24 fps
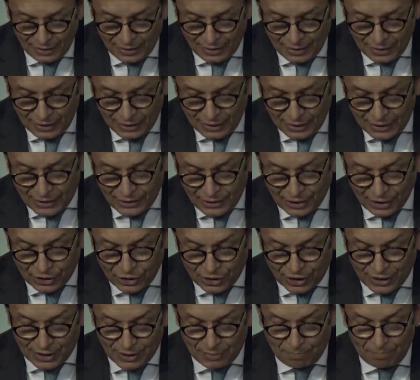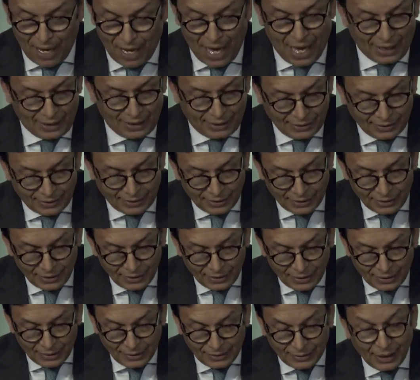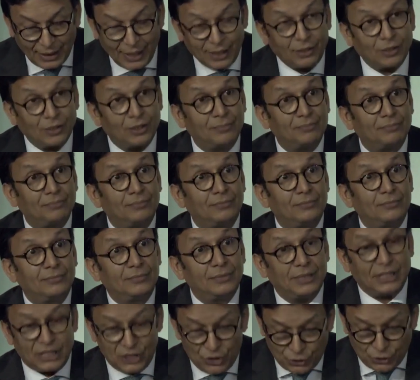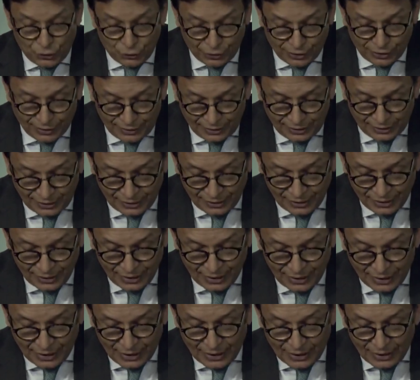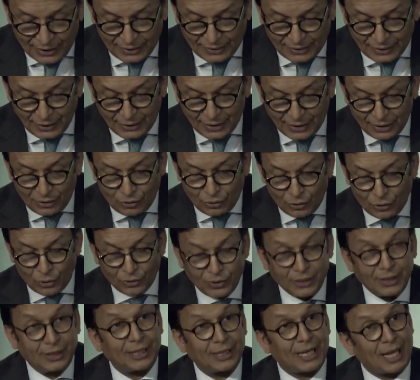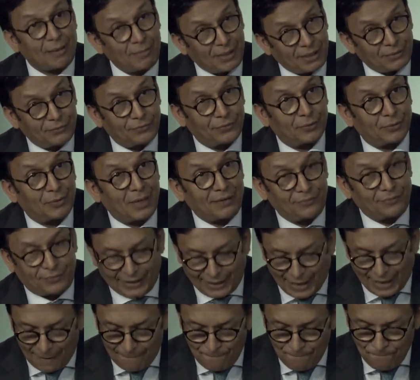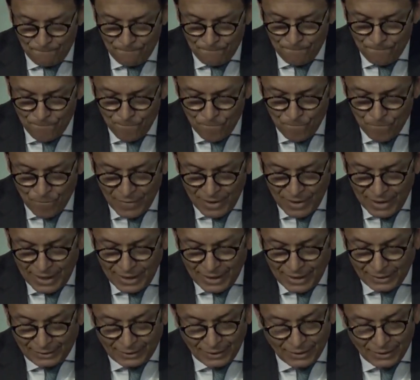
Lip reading: such as banks, telecom, insurance, see their growth coming from Africa. It is now a